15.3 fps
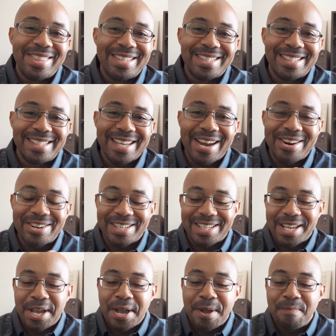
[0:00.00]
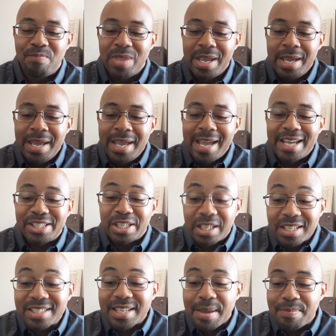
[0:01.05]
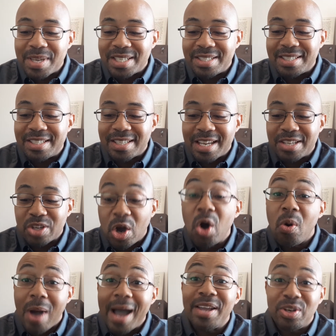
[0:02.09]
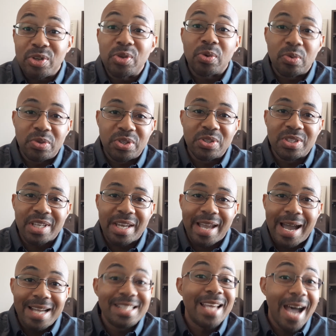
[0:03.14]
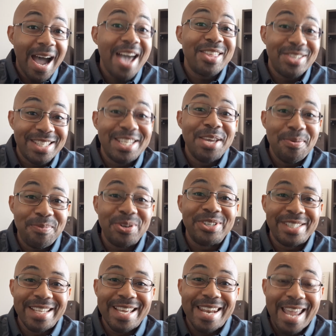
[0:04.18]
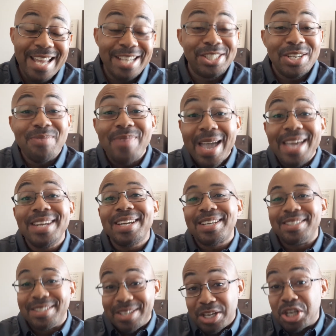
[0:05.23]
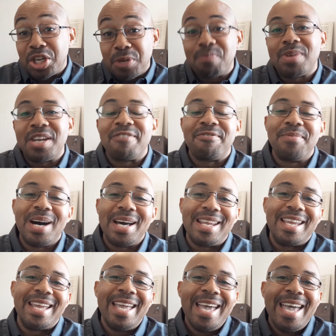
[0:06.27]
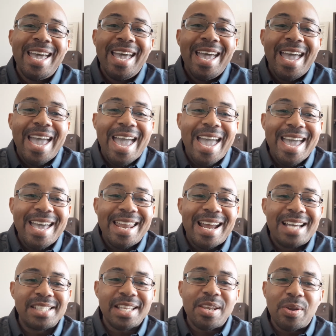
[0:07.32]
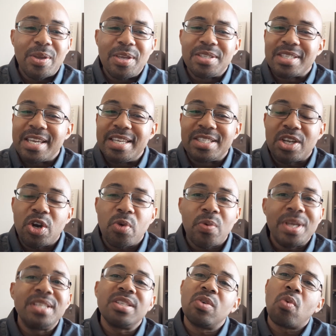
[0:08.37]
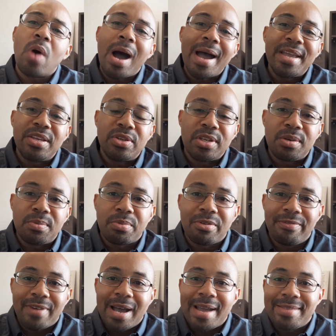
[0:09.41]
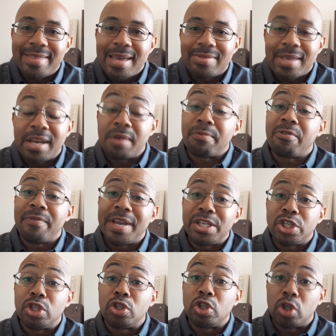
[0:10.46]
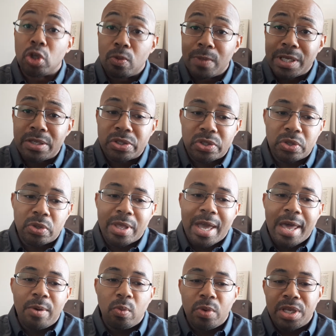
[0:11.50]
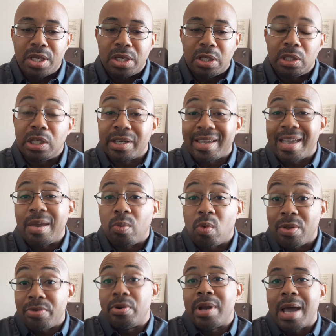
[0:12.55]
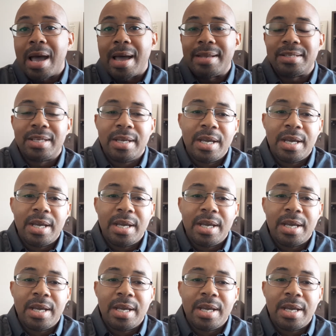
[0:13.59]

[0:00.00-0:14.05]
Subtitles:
this entire time. And she looks at me and she says, oh, I do. She was like, I tithe 10%. And she made a good bit of money. And I said, is there a reason why you didn't provide that information to me so that we could look at whether or not